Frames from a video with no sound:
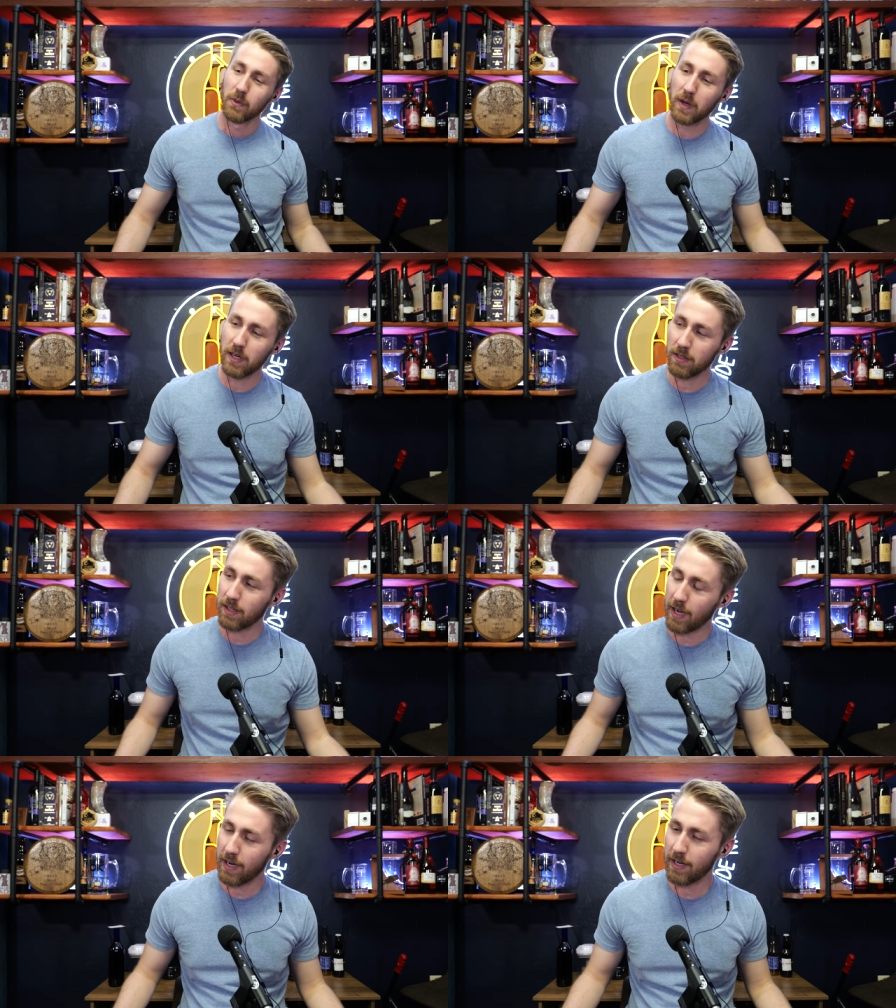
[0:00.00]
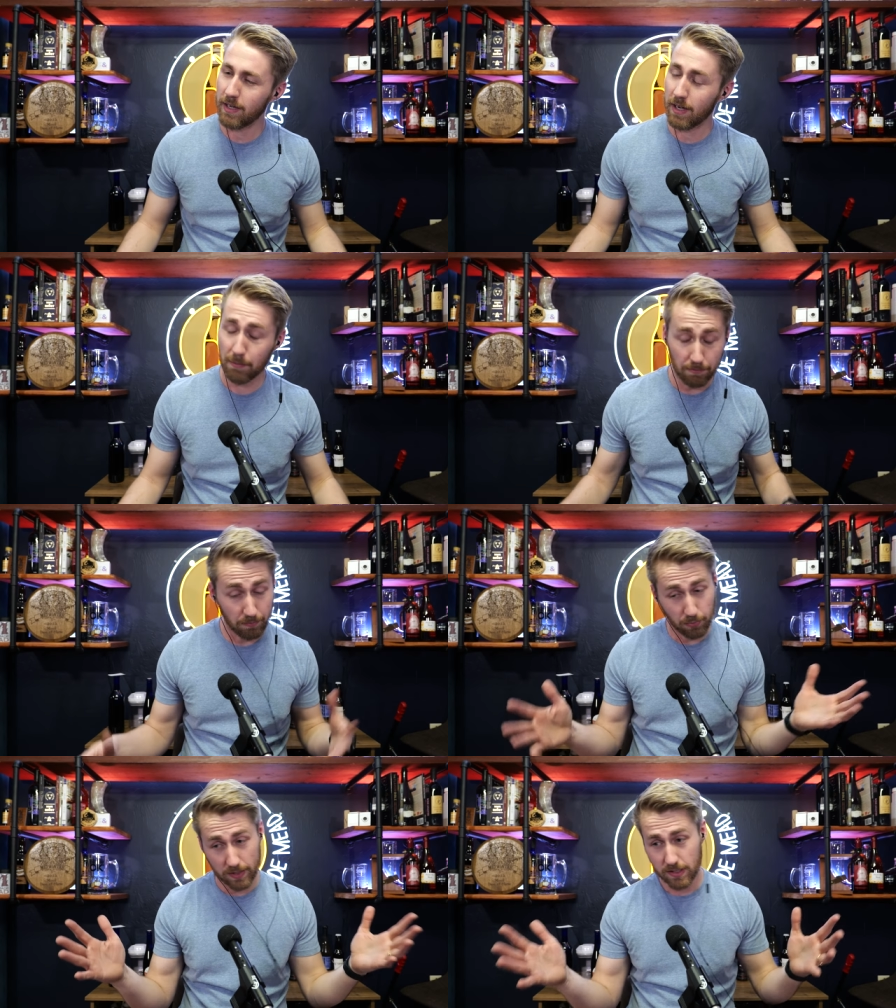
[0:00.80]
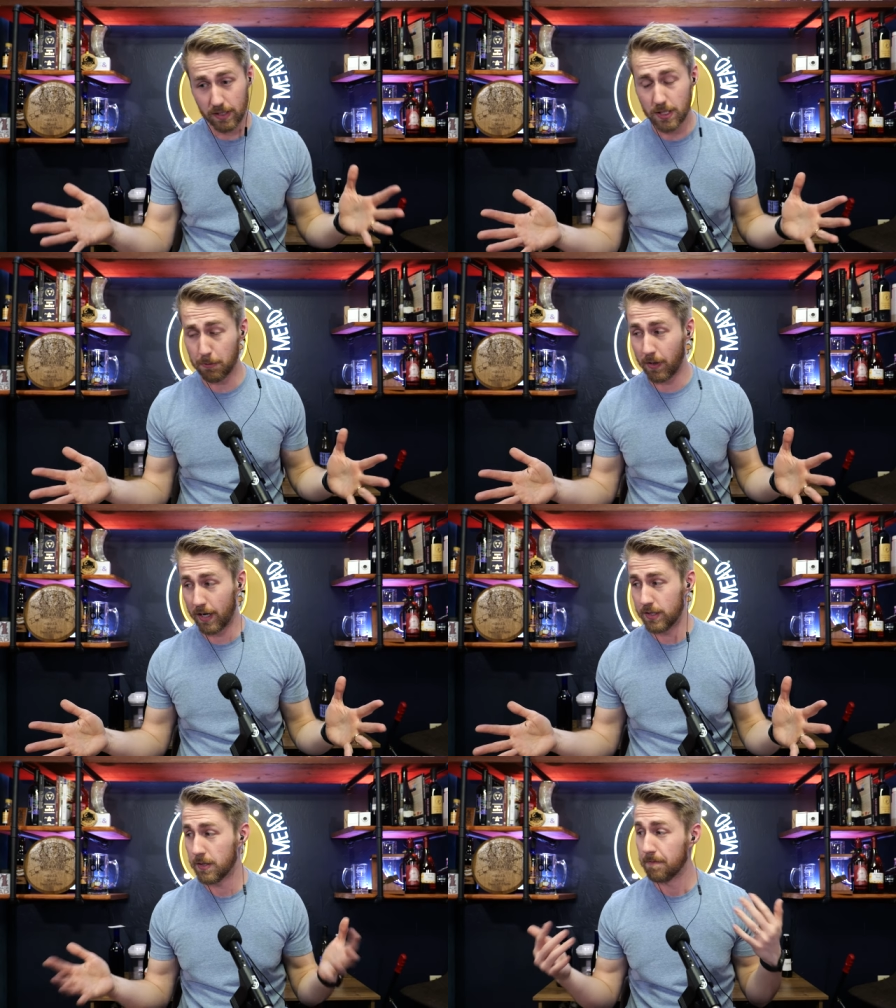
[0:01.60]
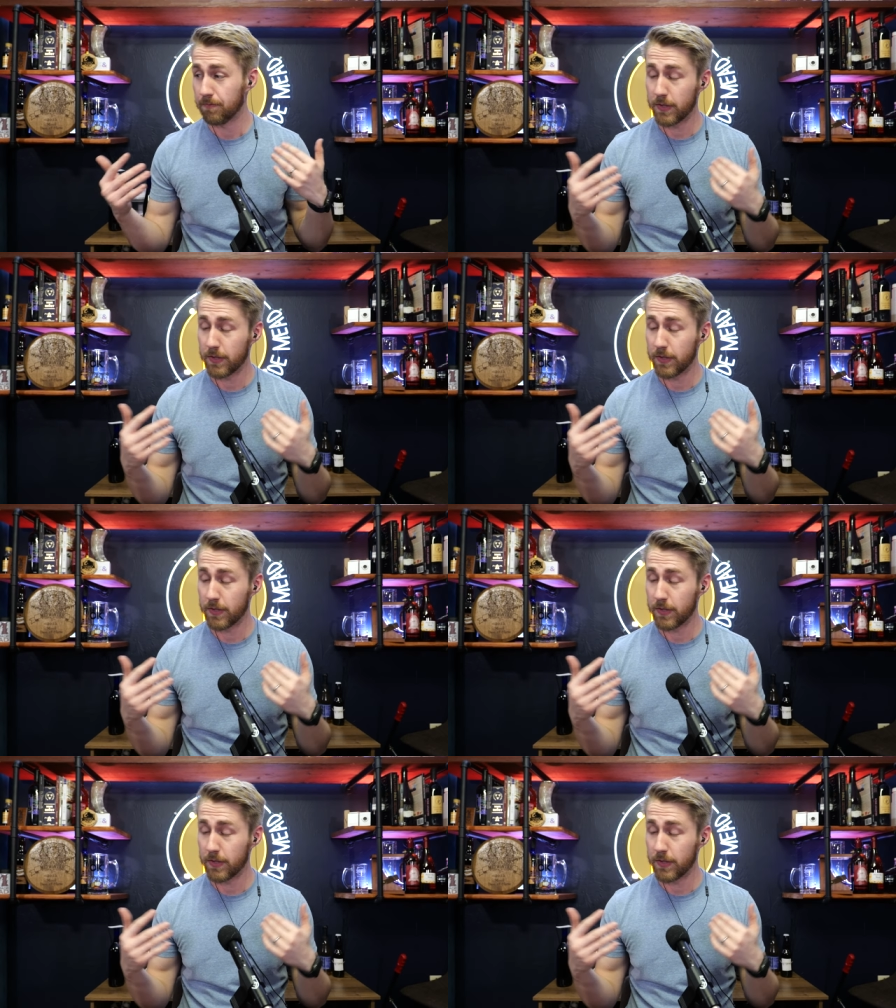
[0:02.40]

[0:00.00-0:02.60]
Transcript: Well, I'm pleasantly surprised,